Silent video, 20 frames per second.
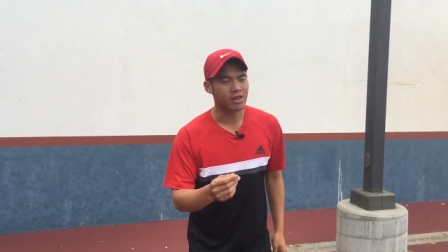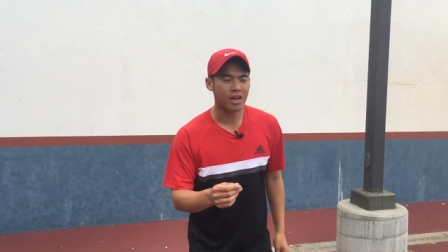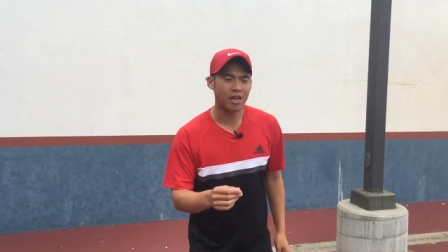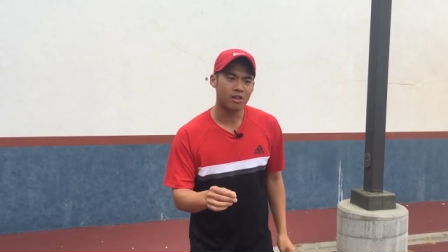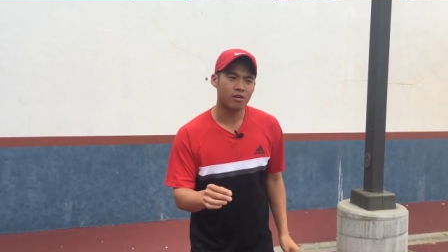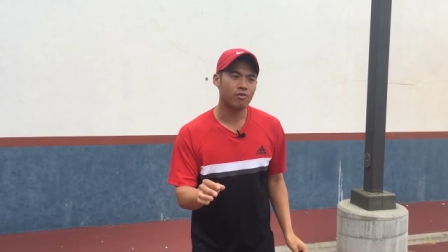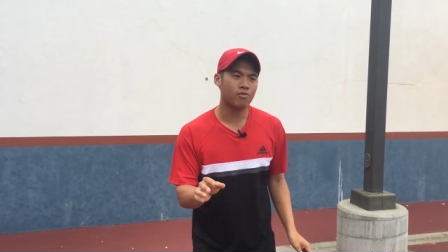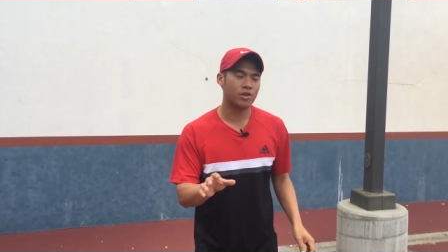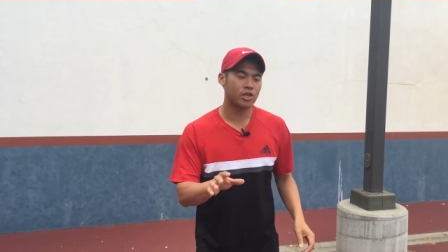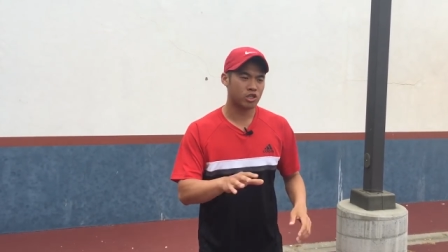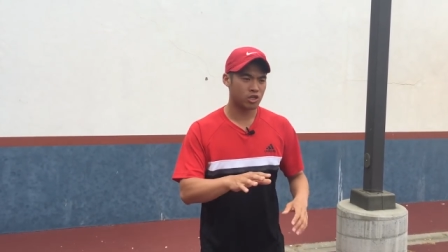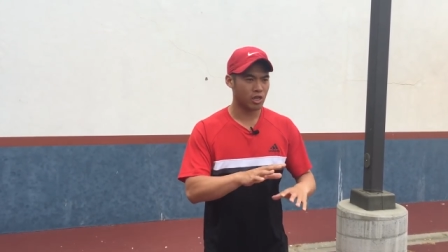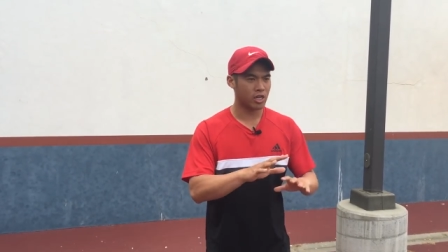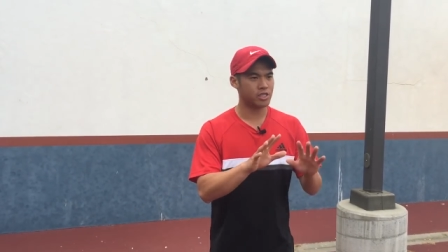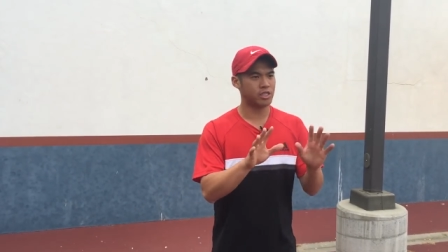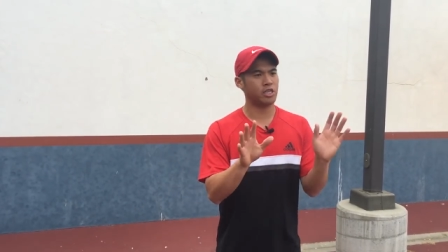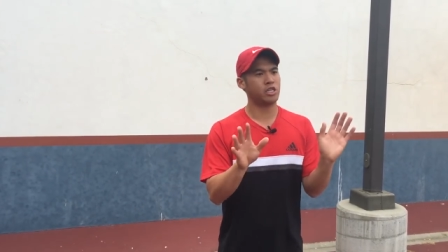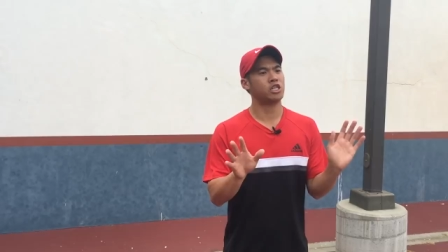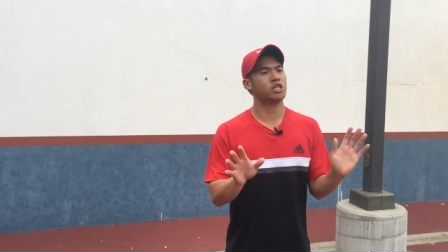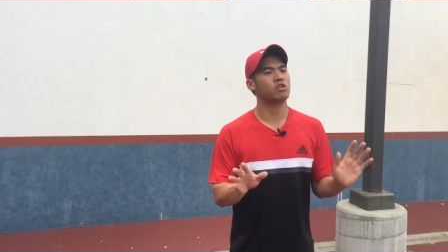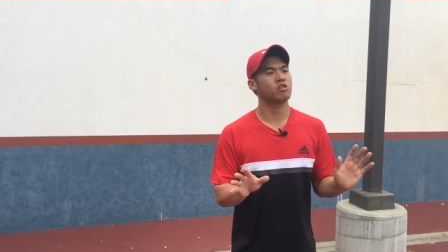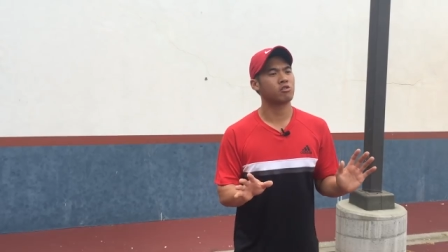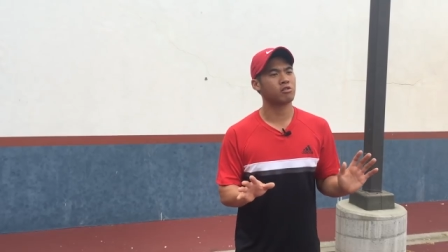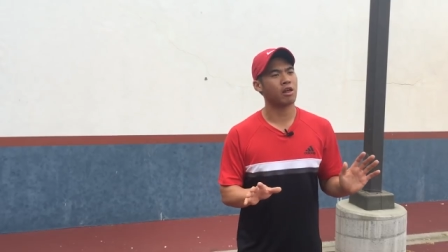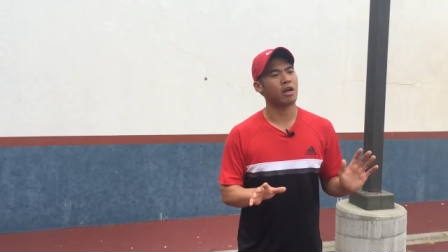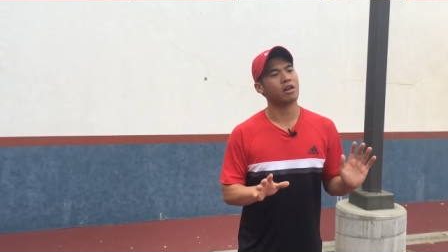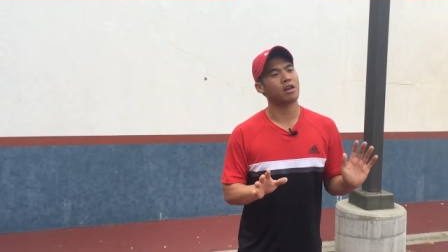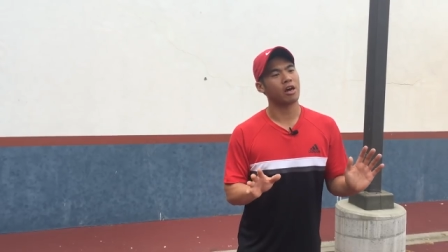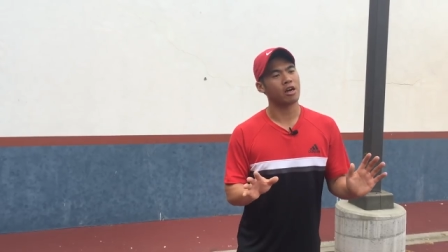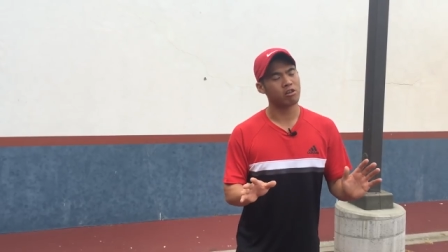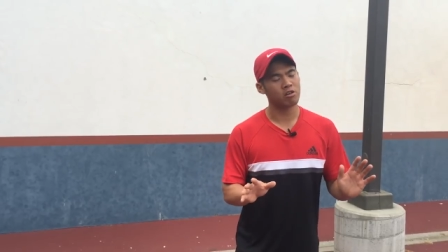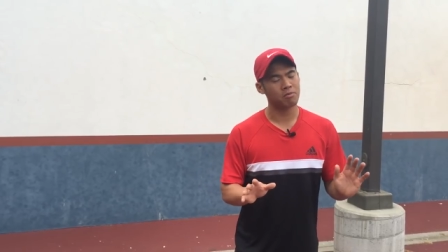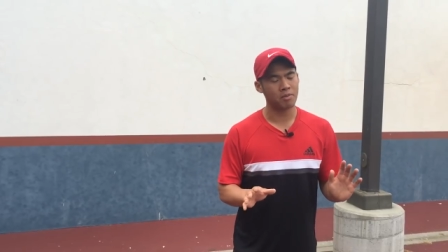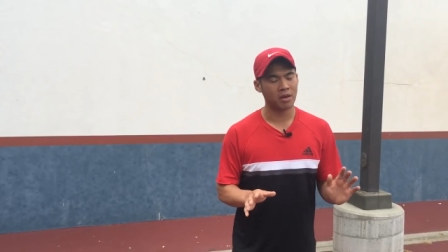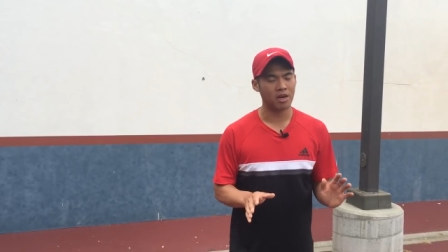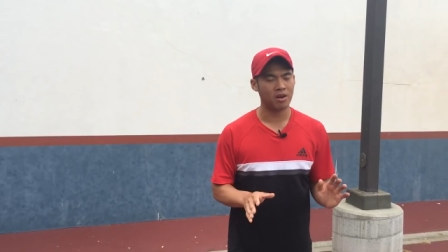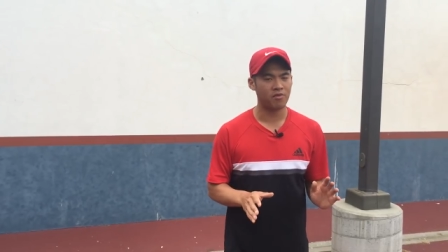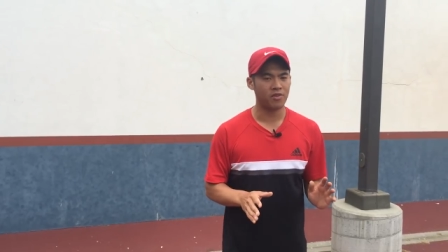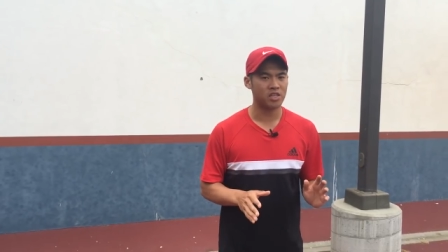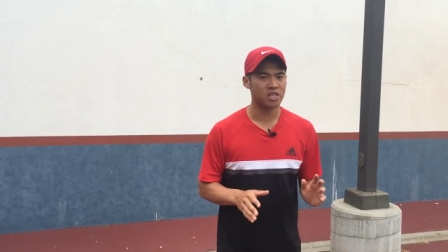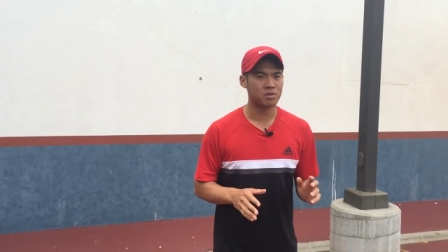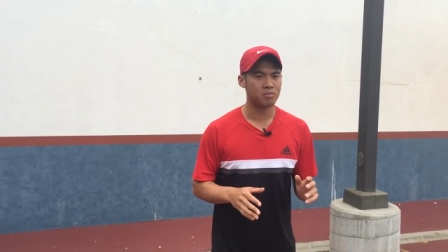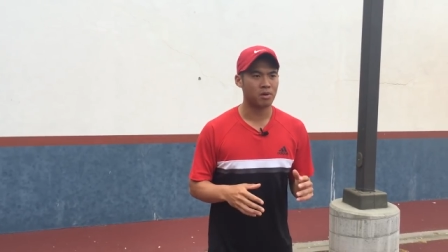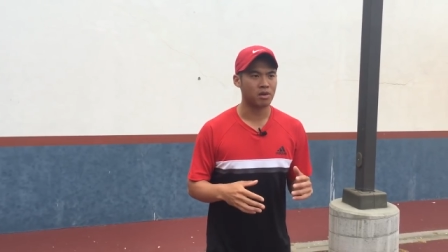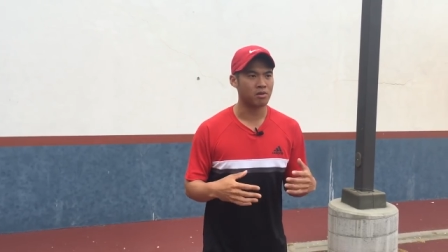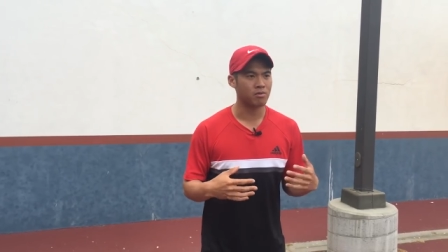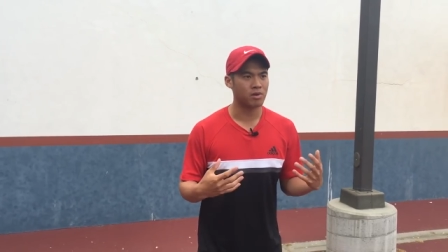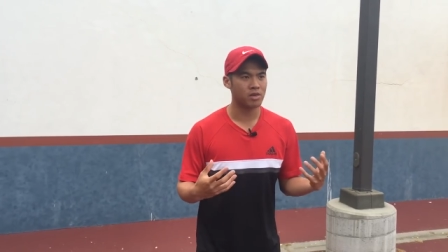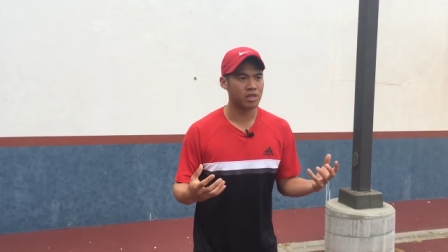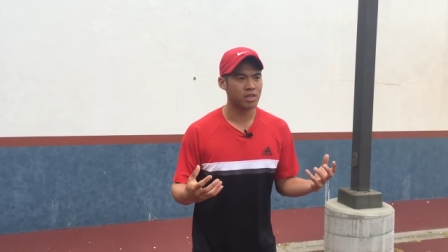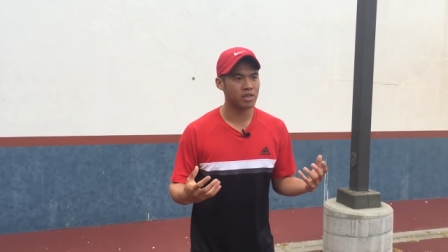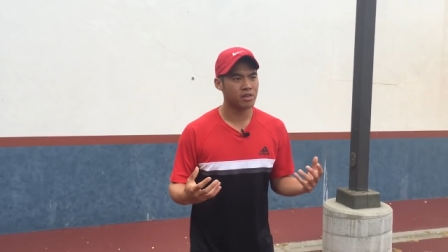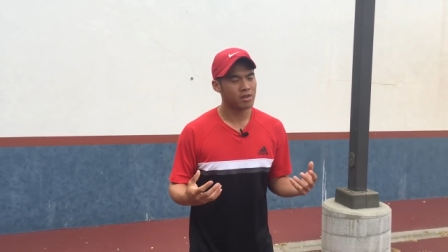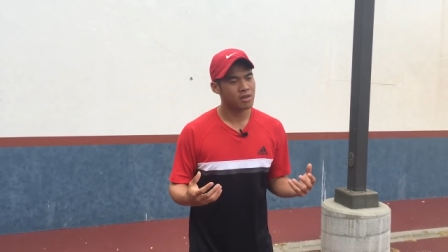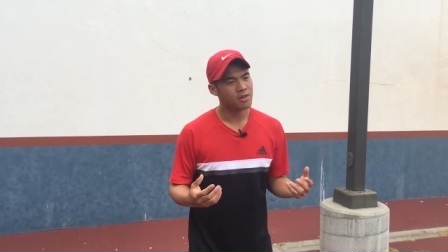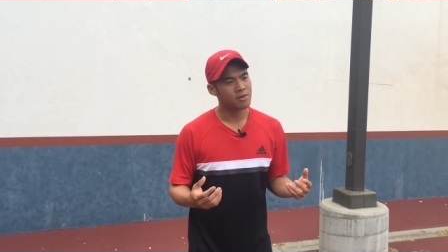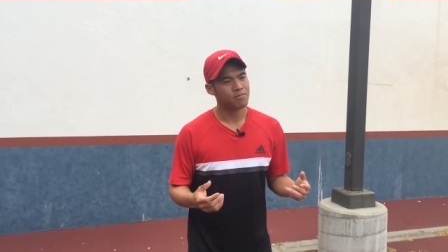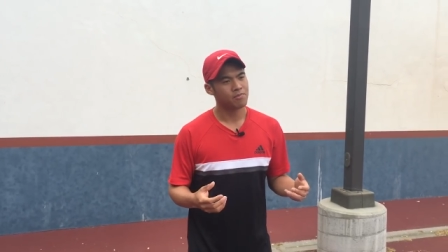And I know visualization, there are a lot of other benefits, but really